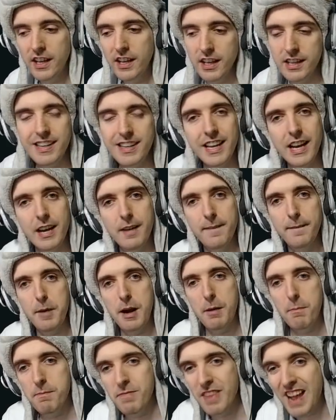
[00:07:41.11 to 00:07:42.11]
I like to get it
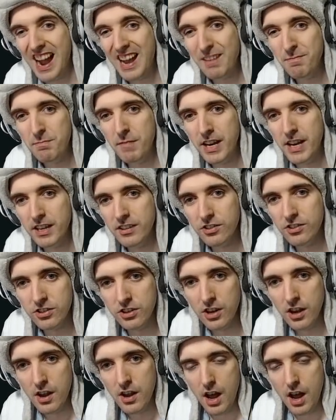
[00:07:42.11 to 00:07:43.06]
about 9 minutes.